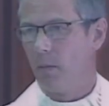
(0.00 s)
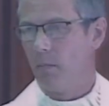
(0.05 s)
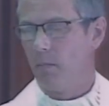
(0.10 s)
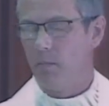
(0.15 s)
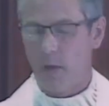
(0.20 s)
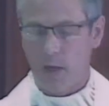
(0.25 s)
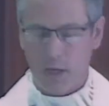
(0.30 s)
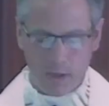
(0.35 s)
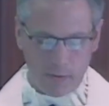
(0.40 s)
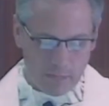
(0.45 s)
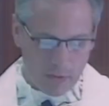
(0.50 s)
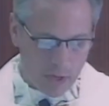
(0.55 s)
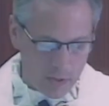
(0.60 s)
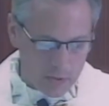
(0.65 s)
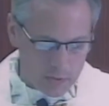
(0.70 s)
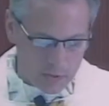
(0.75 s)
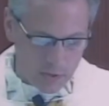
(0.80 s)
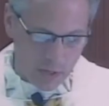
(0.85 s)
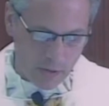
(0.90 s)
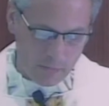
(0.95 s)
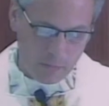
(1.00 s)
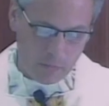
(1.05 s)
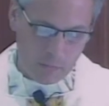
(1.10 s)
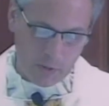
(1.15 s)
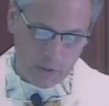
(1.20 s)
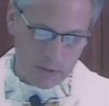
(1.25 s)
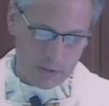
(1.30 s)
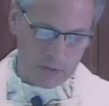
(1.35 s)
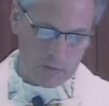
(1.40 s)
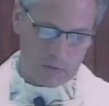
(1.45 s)
Many of us have
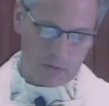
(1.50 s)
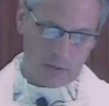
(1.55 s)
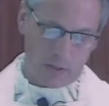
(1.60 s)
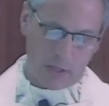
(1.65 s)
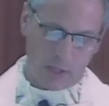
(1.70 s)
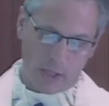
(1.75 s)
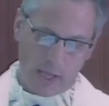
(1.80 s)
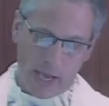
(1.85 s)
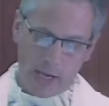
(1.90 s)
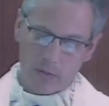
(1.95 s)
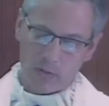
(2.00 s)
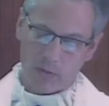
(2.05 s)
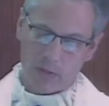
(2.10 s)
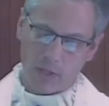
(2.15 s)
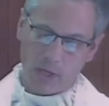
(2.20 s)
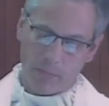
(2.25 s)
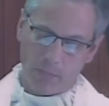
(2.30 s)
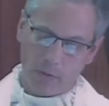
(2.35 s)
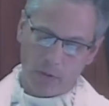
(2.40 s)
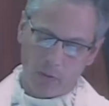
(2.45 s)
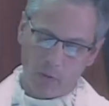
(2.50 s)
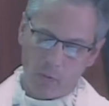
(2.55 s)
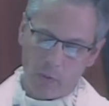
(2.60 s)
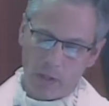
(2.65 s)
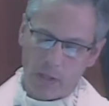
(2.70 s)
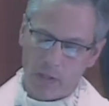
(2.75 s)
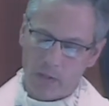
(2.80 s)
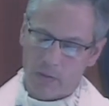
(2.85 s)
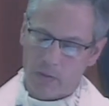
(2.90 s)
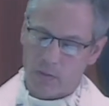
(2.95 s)
witnessed in the last couple of
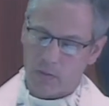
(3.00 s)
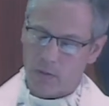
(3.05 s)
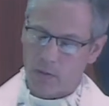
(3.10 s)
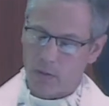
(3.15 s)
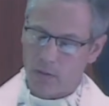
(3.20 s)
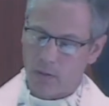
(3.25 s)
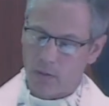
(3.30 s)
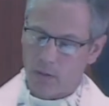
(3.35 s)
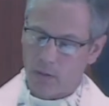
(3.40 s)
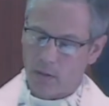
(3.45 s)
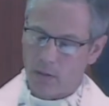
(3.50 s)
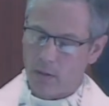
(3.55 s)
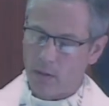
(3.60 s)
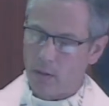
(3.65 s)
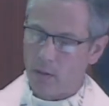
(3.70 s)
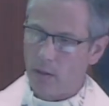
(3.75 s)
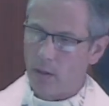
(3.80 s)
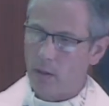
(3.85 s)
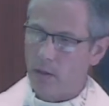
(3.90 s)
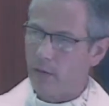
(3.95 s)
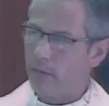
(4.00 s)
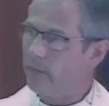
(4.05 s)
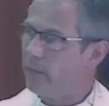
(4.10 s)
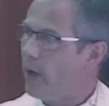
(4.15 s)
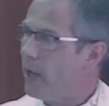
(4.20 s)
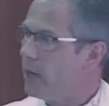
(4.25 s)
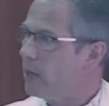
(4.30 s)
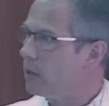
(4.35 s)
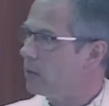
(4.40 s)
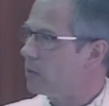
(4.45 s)
weeks the
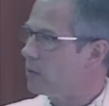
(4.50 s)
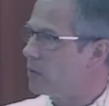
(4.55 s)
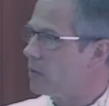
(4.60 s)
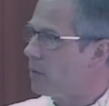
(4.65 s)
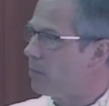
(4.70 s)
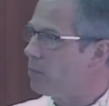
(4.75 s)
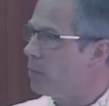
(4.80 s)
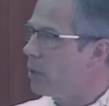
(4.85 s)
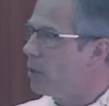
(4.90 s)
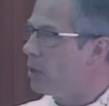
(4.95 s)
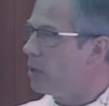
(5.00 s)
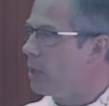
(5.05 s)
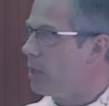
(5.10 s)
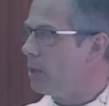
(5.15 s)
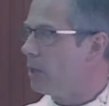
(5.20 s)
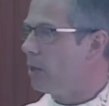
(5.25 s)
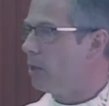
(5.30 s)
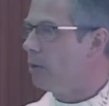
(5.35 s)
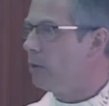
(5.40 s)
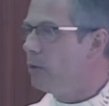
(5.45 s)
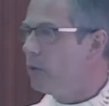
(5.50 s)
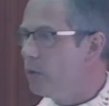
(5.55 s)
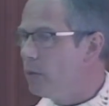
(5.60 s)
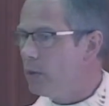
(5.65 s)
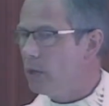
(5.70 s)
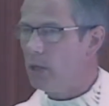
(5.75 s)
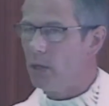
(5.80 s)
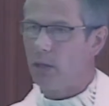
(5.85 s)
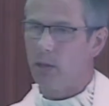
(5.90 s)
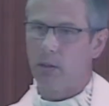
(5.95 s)
fires, the burning, the
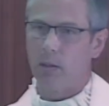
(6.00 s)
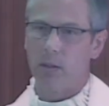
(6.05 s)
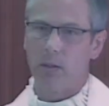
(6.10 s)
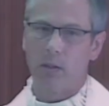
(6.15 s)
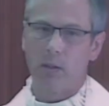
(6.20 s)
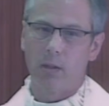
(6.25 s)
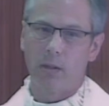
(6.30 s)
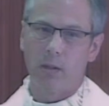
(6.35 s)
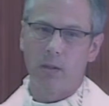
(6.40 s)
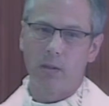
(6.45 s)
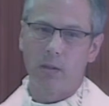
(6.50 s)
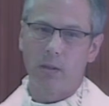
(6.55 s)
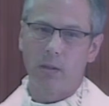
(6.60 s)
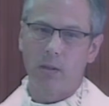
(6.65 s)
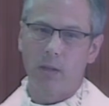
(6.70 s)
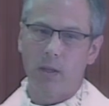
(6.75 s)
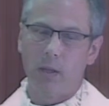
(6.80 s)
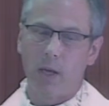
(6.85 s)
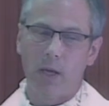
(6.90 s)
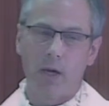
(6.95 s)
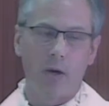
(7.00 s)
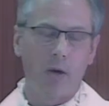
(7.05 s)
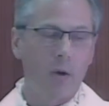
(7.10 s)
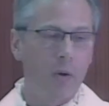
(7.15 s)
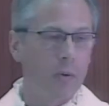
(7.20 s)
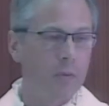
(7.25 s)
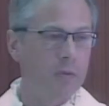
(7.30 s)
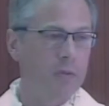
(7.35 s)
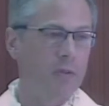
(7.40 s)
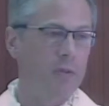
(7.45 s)
looting in our
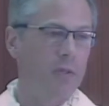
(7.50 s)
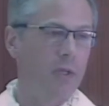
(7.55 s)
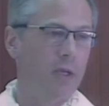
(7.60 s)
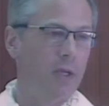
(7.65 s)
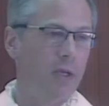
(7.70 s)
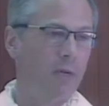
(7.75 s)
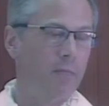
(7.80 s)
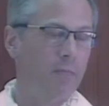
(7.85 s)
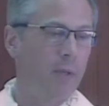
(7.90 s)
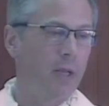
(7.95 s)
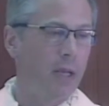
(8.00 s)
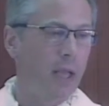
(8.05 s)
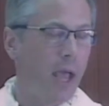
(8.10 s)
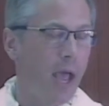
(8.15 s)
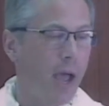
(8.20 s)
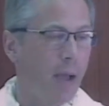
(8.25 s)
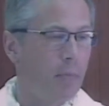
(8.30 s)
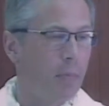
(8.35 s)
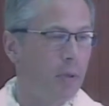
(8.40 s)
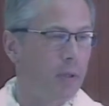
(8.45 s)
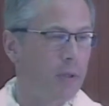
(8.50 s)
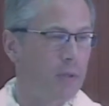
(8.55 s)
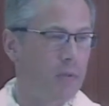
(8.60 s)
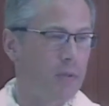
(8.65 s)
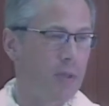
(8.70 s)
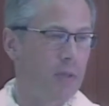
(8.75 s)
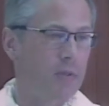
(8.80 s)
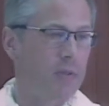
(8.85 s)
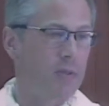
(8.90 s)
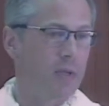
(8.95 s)
own city of Minneapolis
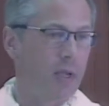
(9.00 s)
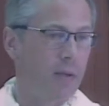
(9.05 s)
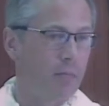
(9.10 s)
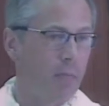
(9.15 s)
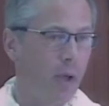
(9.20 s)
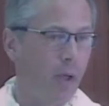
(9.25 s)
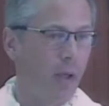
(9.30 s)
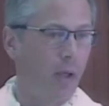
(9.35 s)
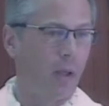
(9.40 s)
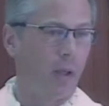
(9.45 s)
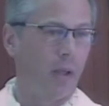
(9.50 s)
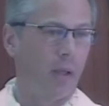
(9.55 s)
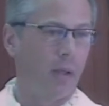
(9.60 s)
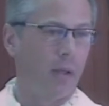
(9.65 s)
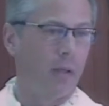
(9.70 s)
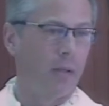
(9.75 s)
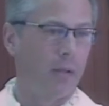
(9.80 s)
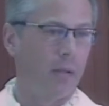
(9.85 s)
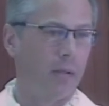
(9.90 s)
and St. Paul.